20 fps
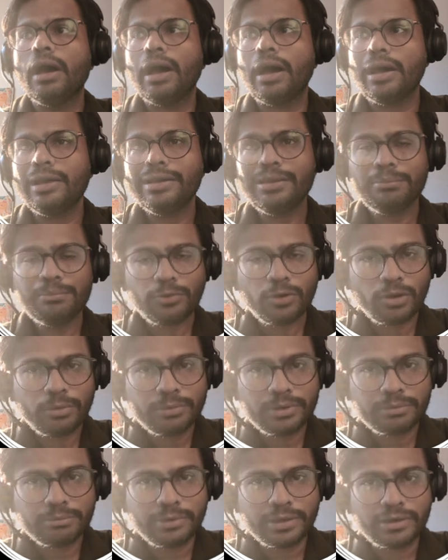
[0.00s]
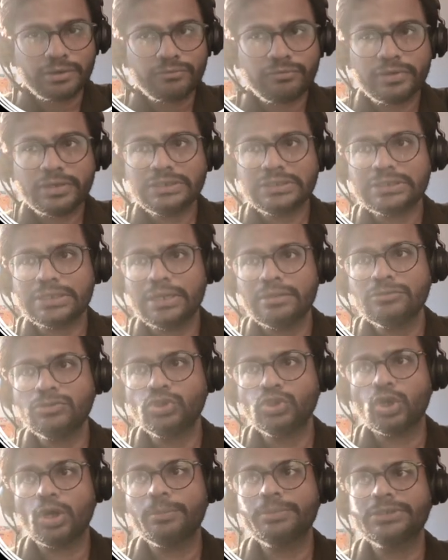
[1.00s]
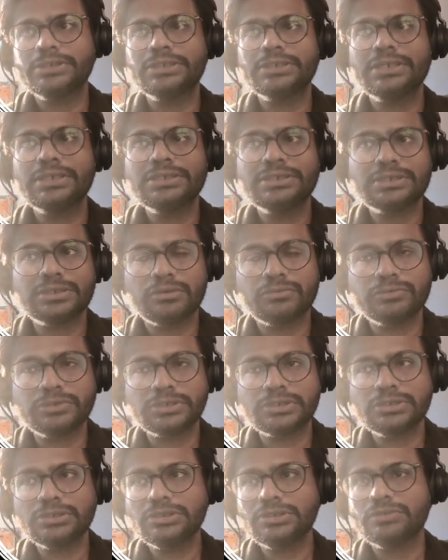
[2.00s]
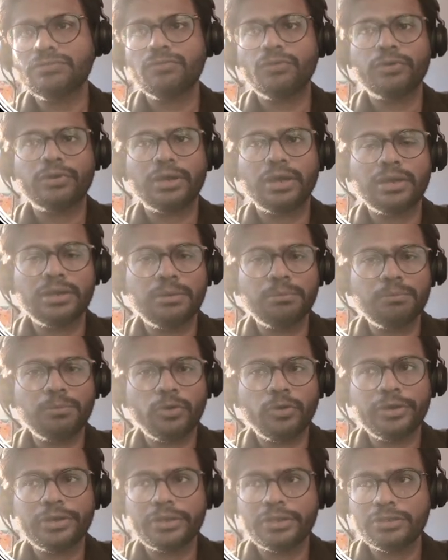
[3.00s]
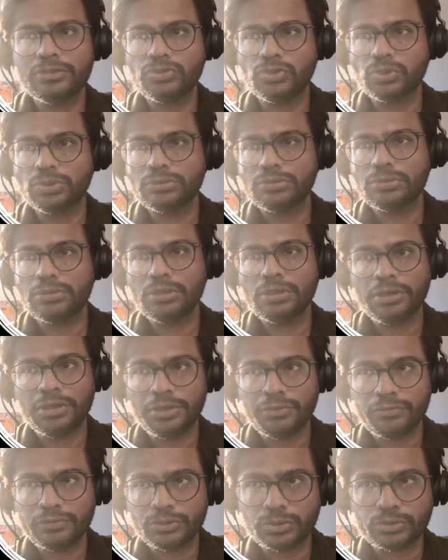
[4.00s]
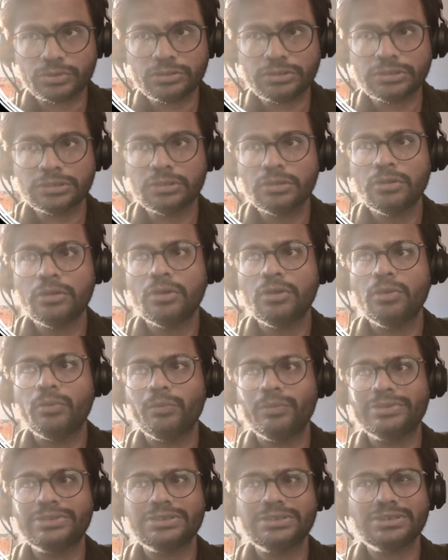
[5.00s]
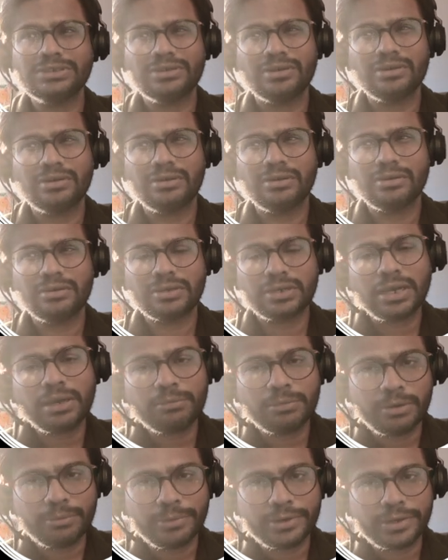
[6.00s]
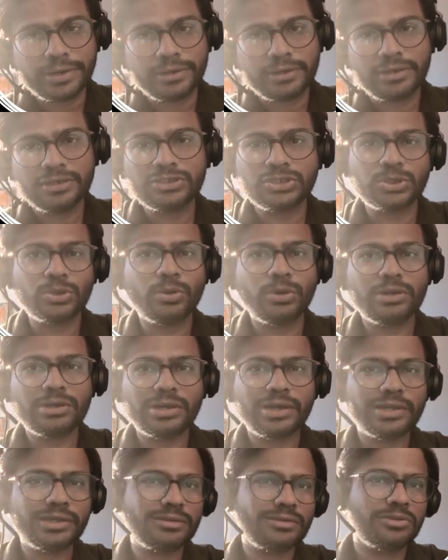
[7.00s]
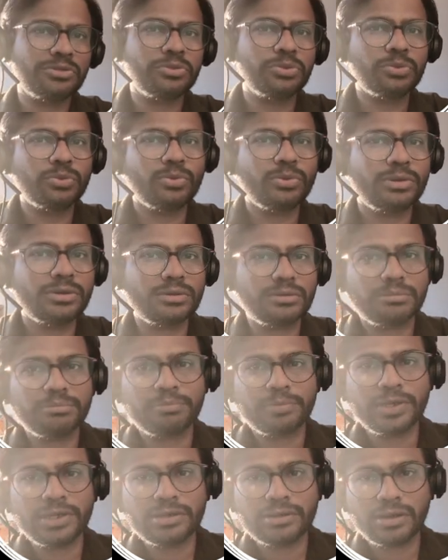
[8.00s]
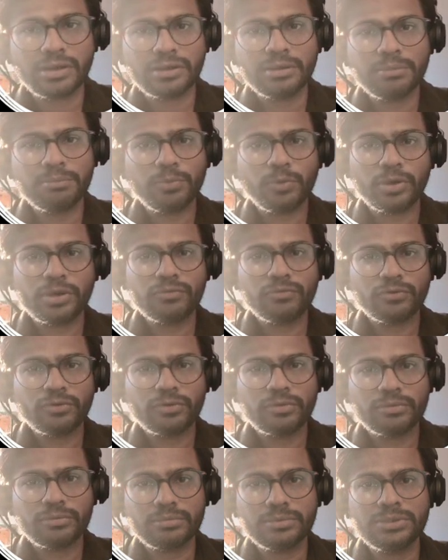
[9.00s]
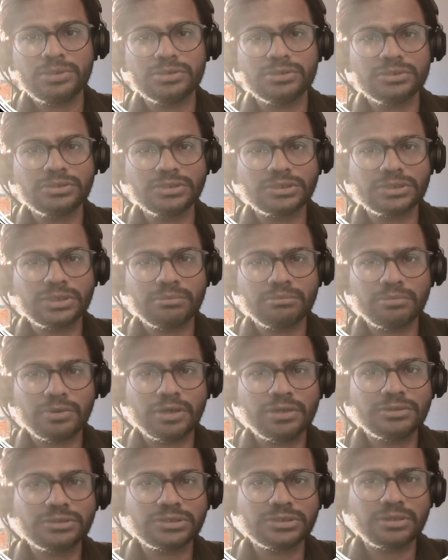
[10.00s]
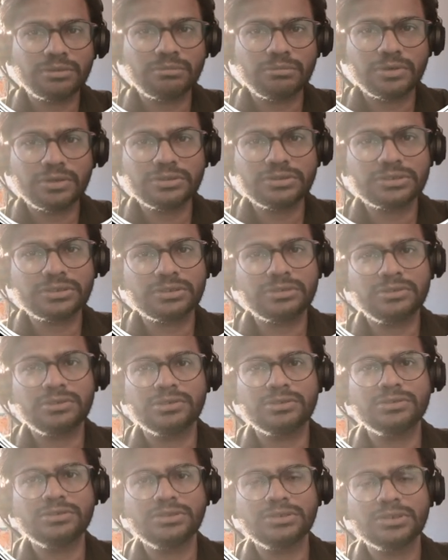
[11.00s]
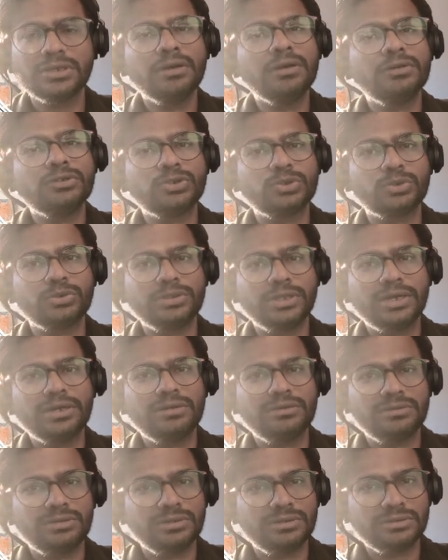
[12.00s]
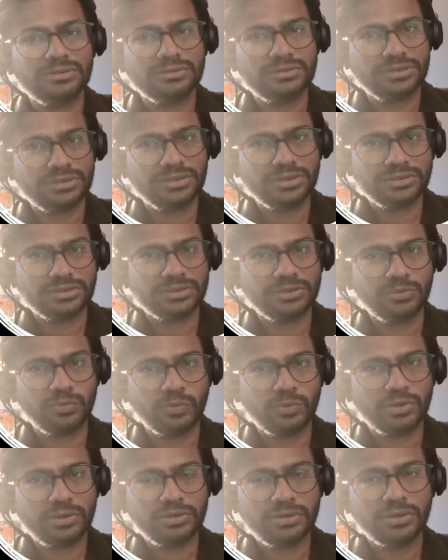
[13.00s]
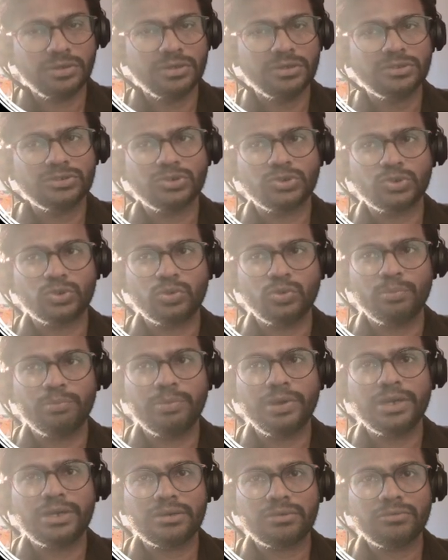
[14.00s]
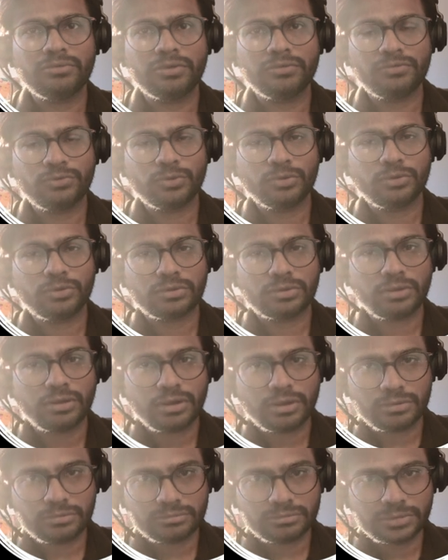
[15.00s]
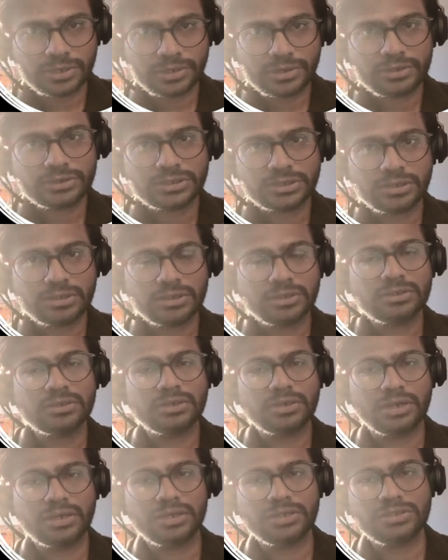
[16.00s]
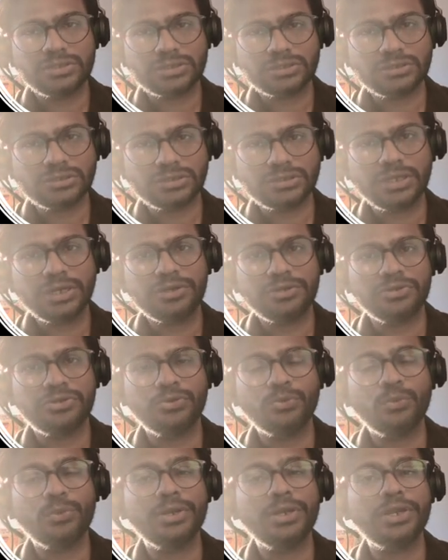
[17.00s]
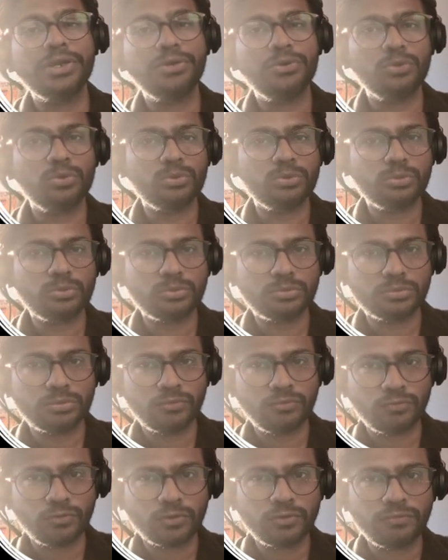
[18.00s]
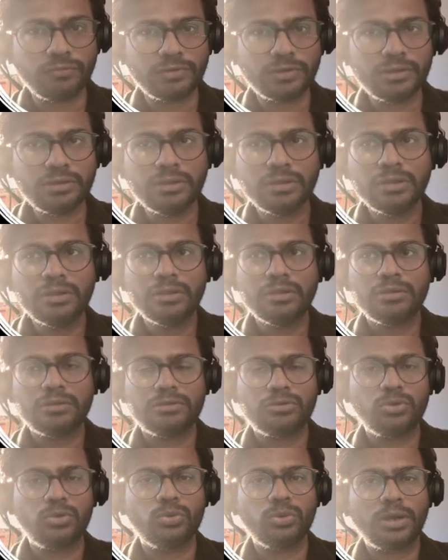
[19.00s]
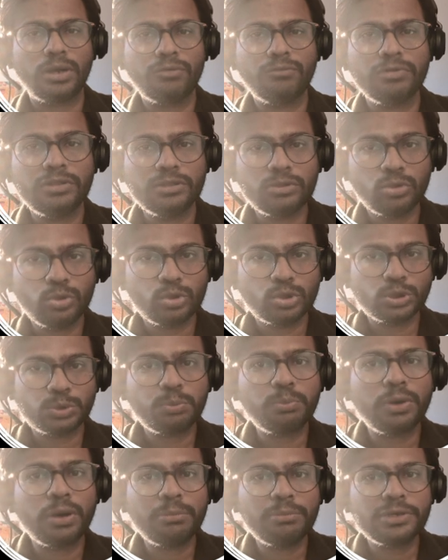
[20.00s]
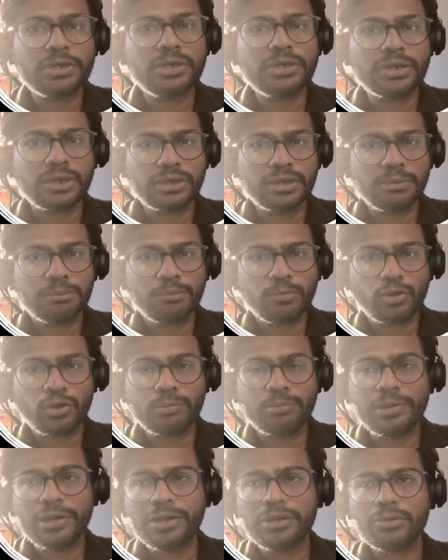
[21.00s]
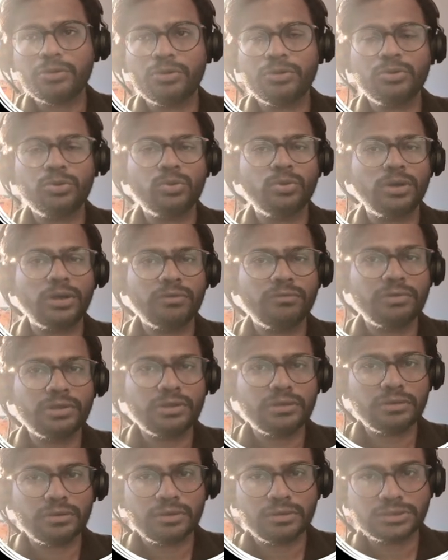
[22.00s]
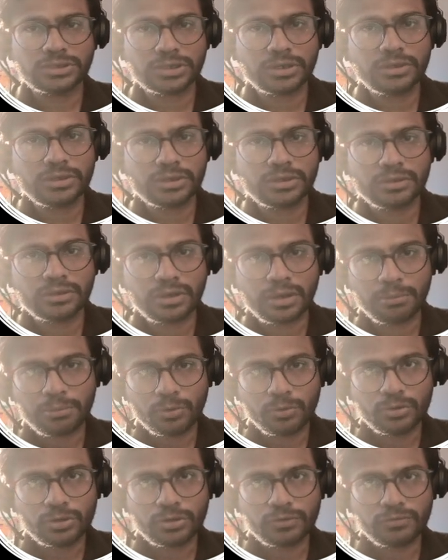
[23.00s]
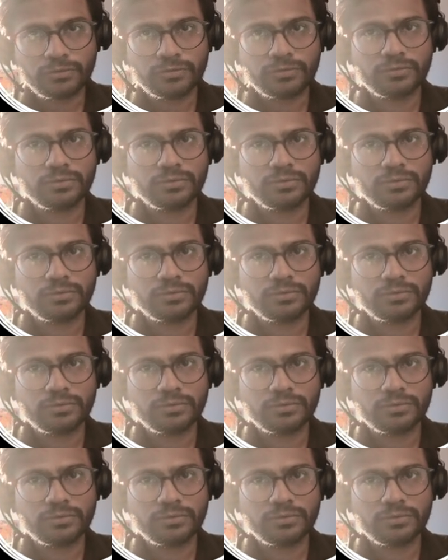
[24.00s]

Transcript: unemployment benefits and job seeking services for unemployed individuals, which is time limited. It's not like you are being unemployed for years and months and months and years, so that things doesn't work. So but if you are, there are certain conditions that you need to fulfill to avail those permanent unemployment, or to avail a certain amount of